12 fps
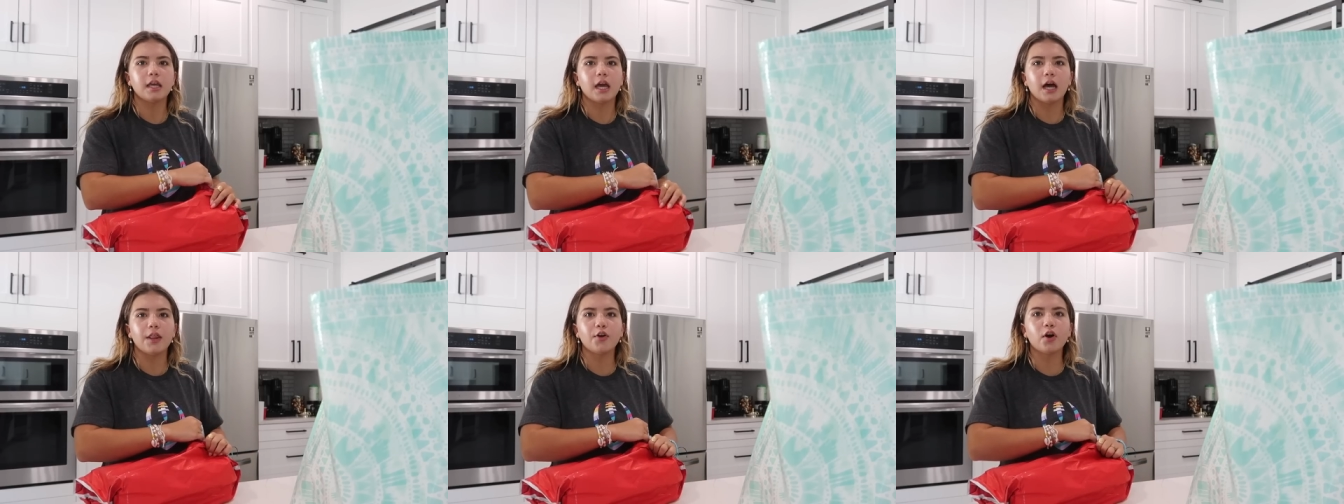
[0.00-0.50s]

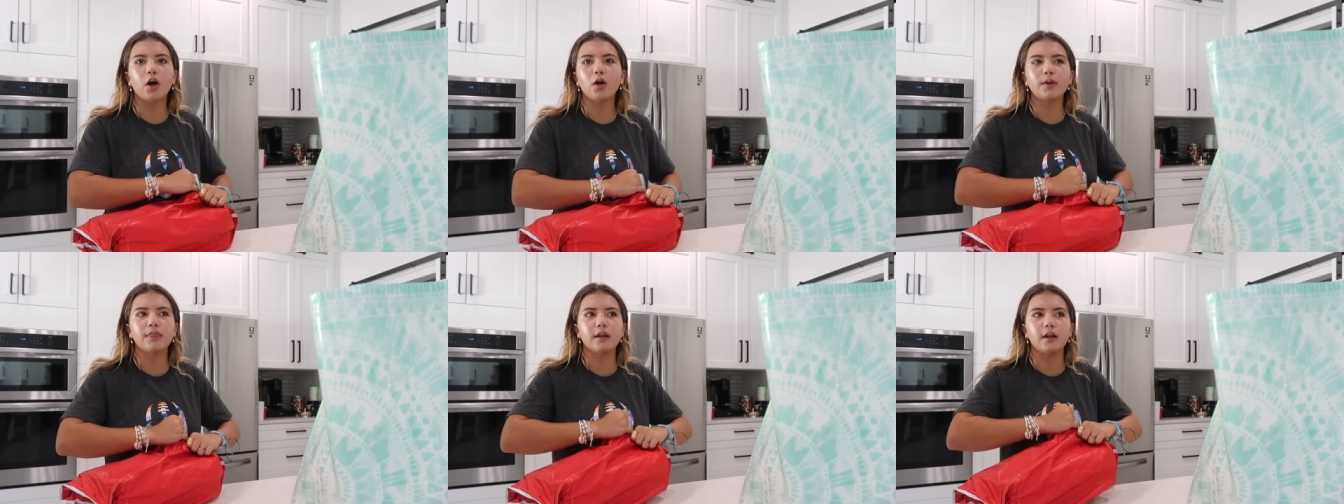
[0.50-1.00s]
Yeah, they're all
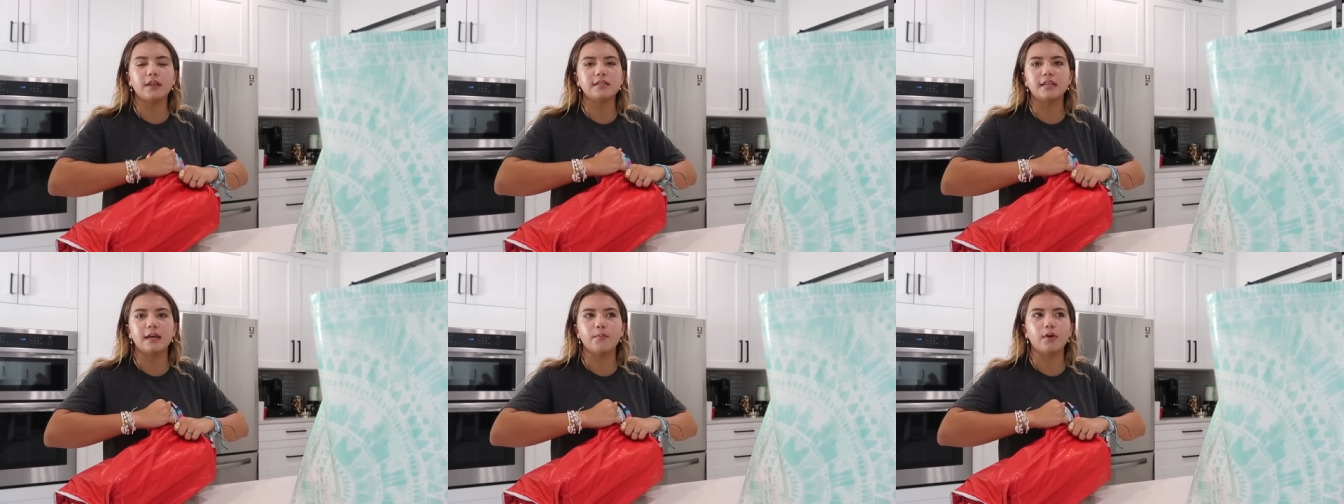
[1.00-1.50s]
within the
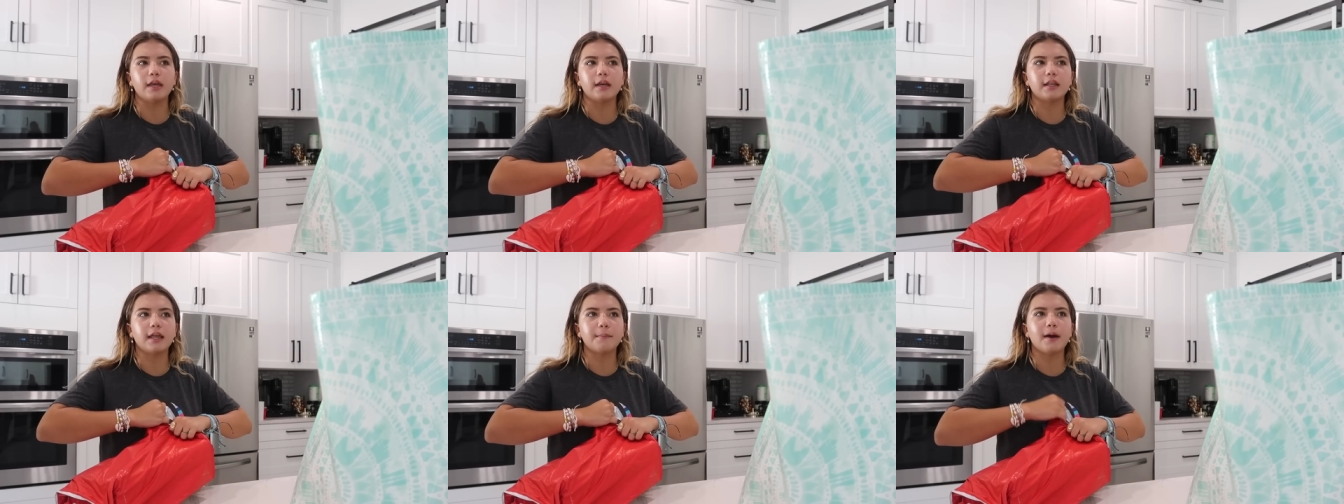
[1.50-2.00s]
same
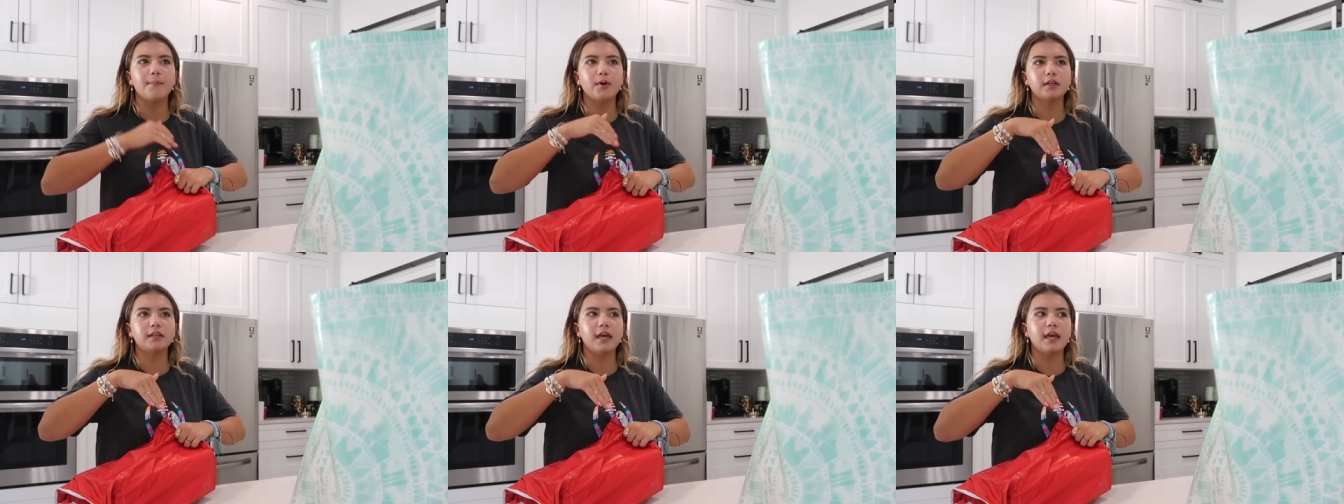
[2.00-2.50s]
week. Like my
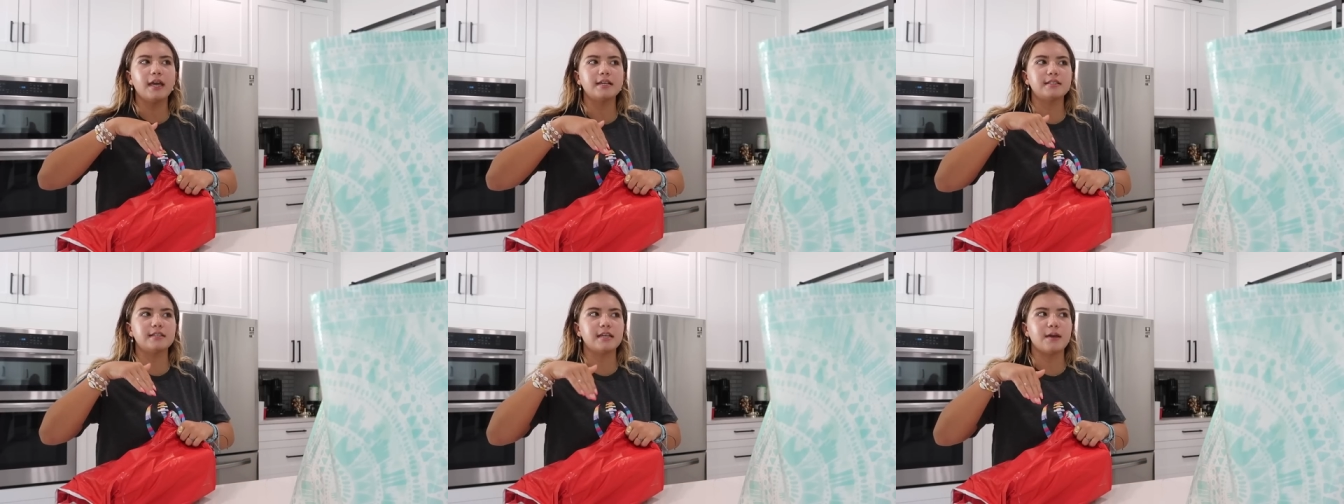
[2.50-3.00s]
birthday
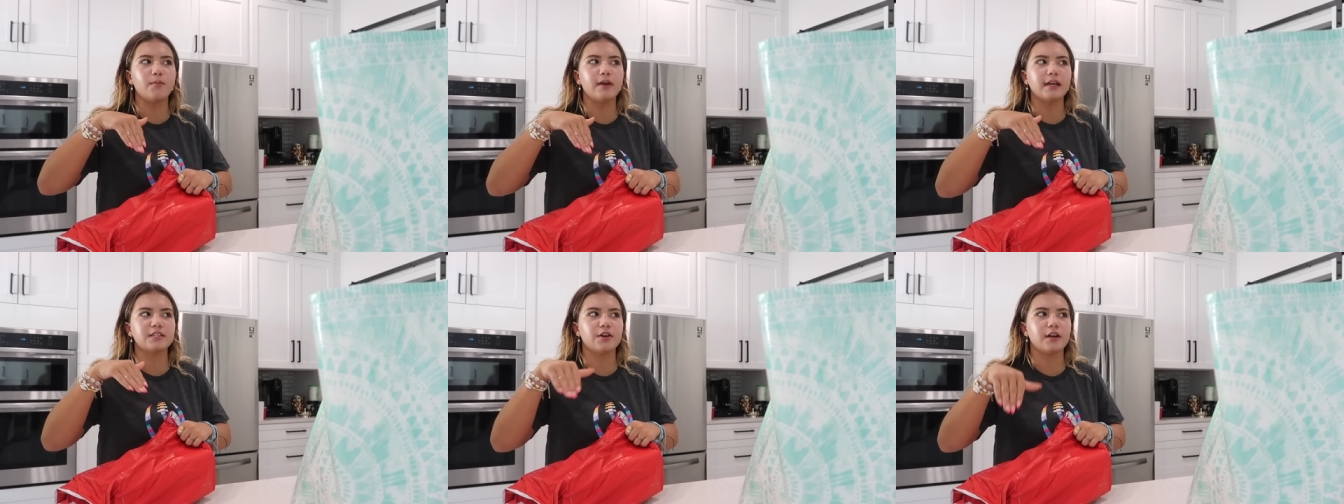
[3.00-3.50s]
is the same
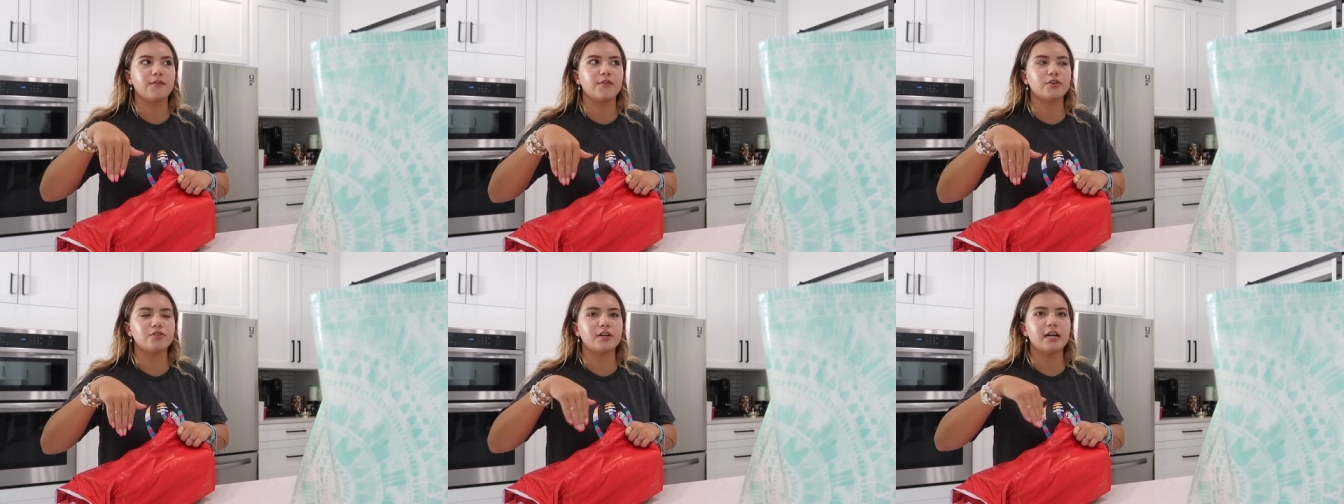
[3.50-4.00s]
week as our
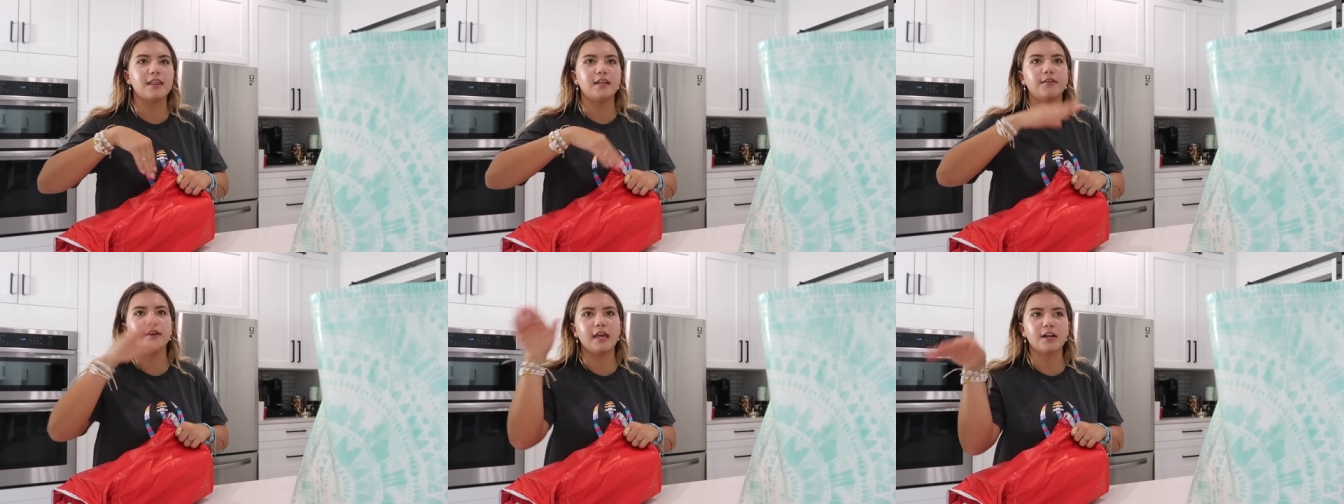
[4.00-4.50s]
anniversary, and then
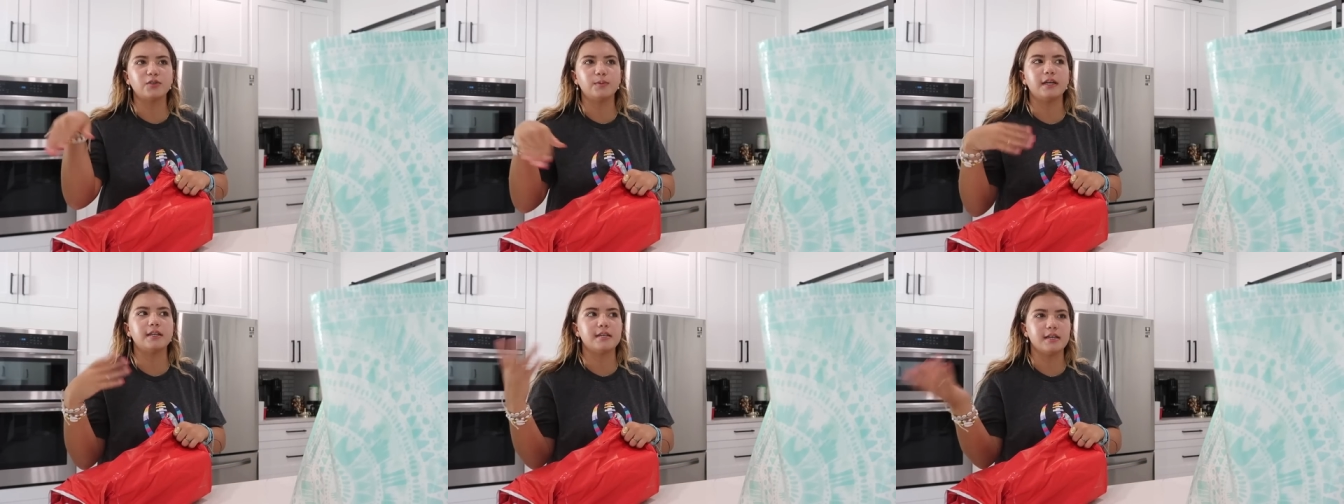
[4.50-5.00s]
the next
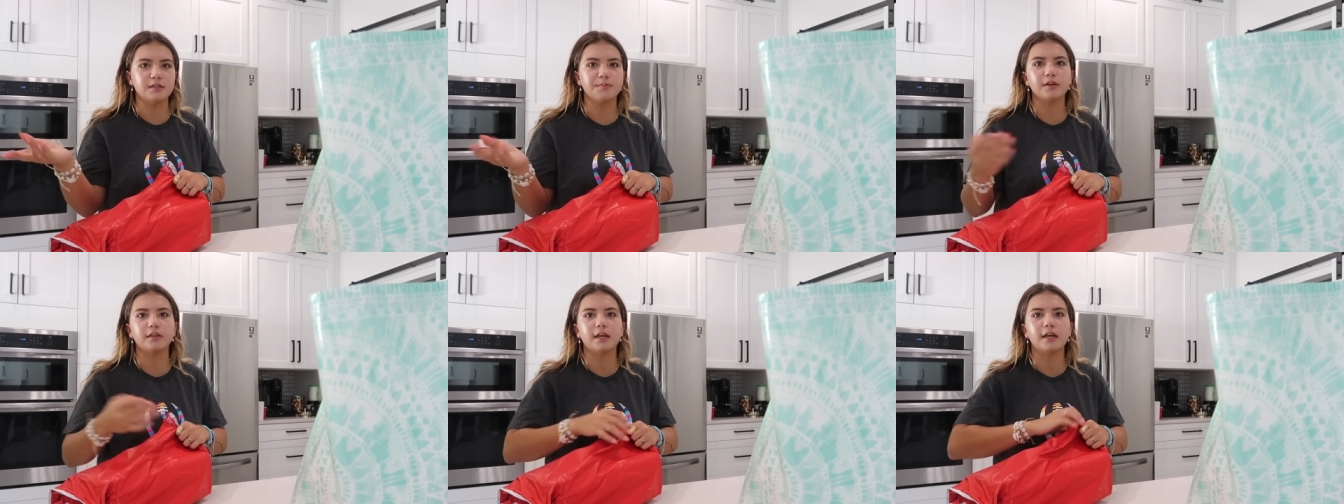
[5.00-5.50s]
week is his
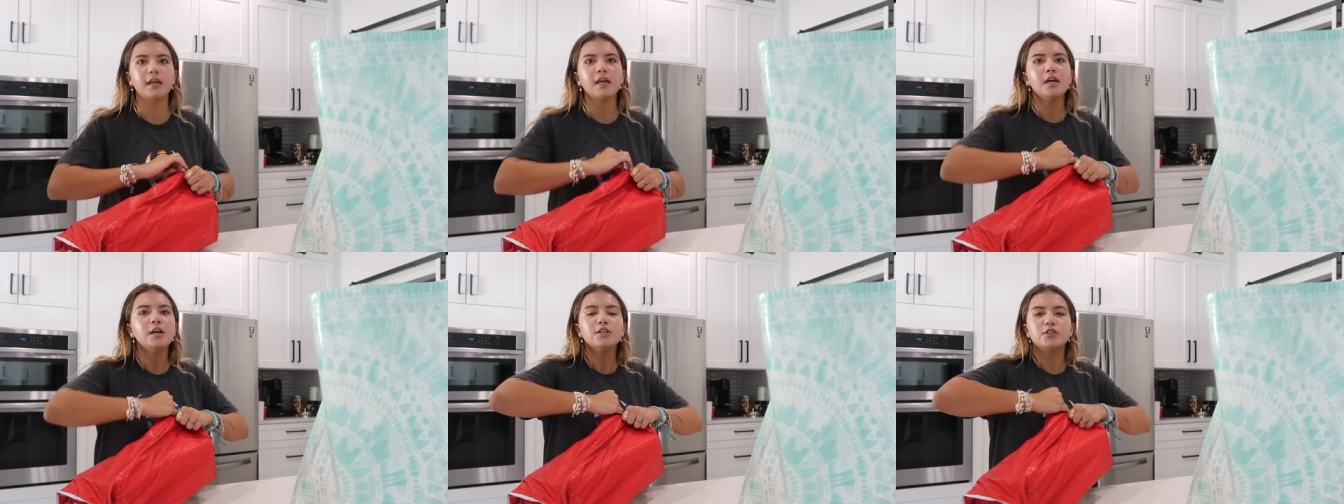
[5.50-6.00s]
birthday.
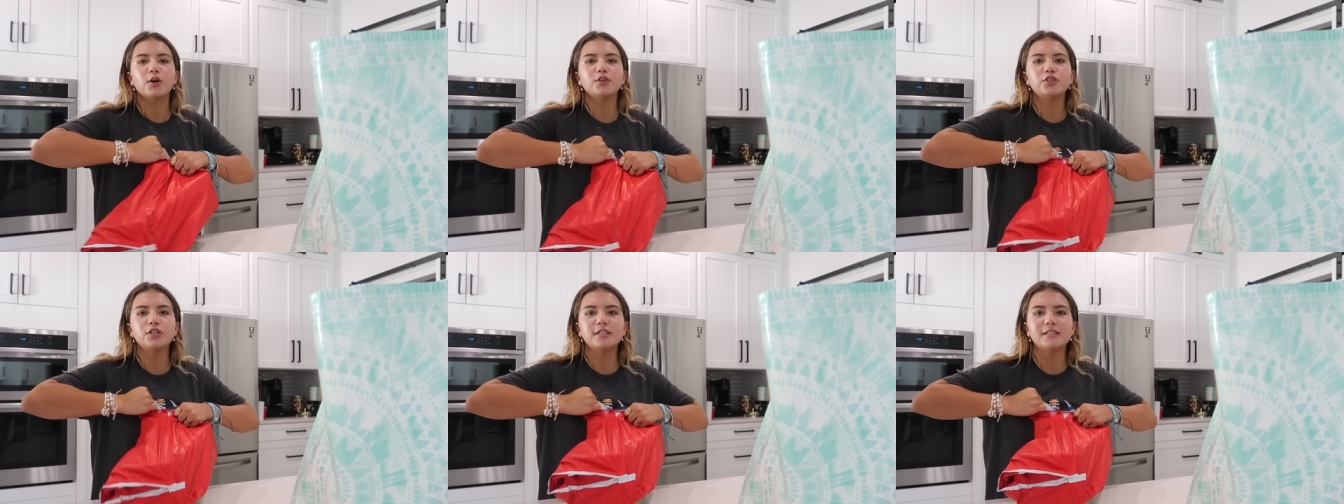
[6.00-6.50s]
So
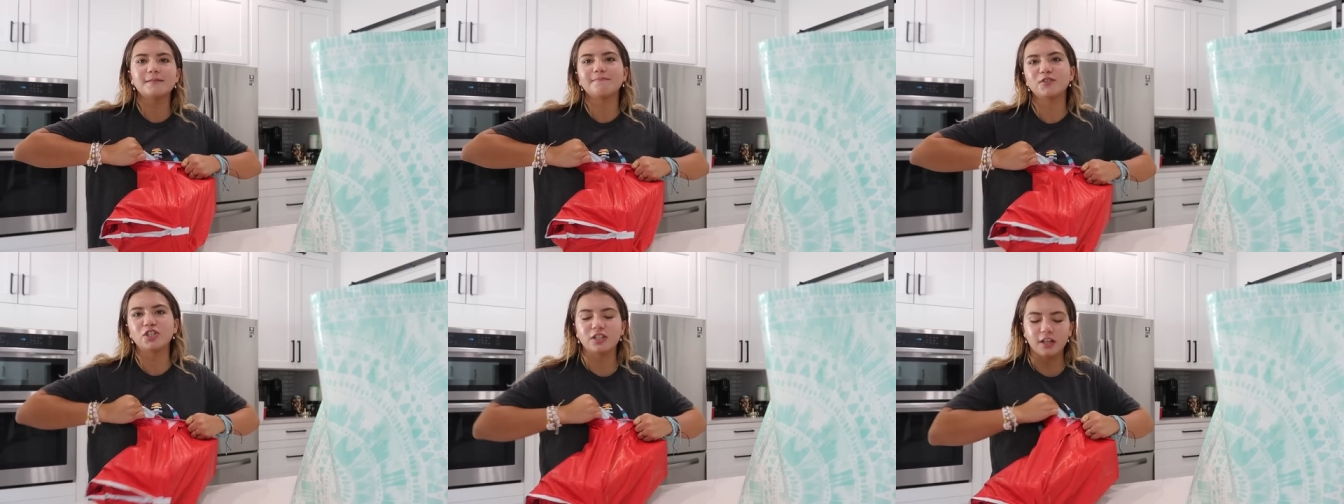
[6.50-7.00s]
it's just
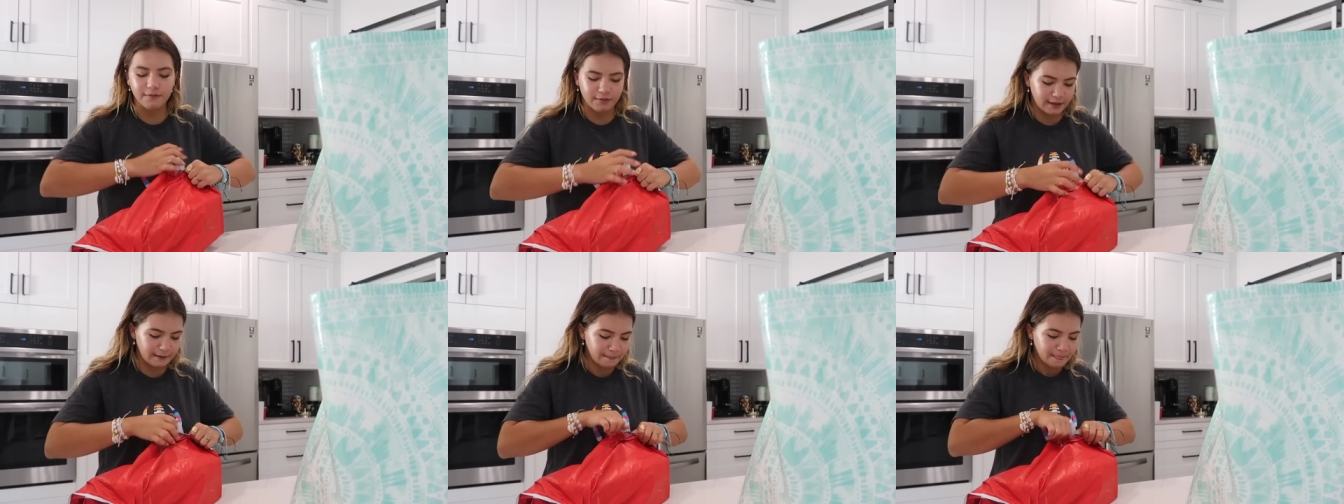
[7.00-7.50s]
just
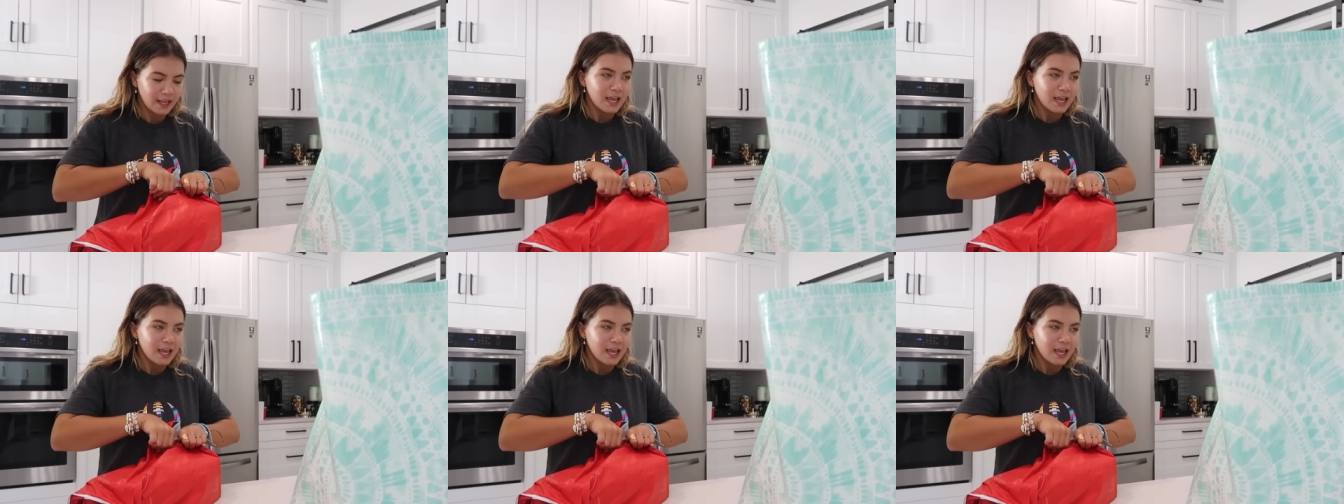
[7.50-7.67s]
lovely.